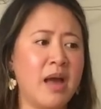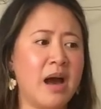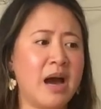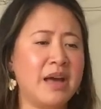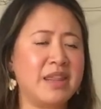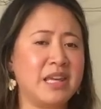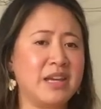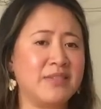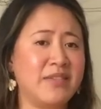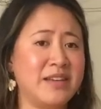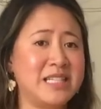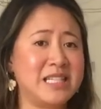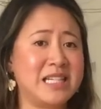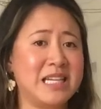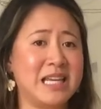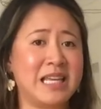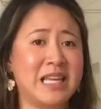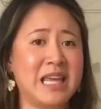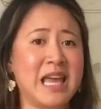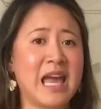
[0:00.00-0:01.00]
I think if I did
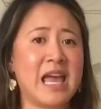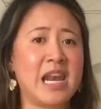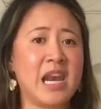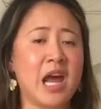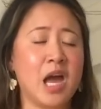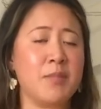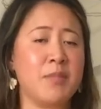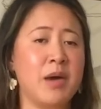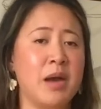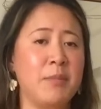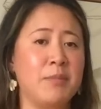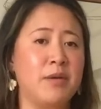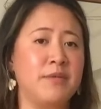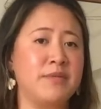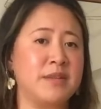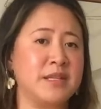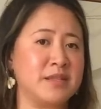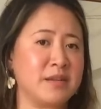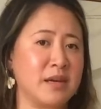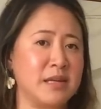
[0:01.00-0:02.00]
it again, I might
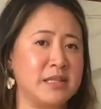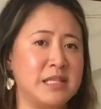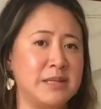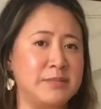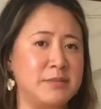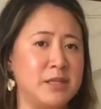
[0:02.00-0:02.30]
move the side zip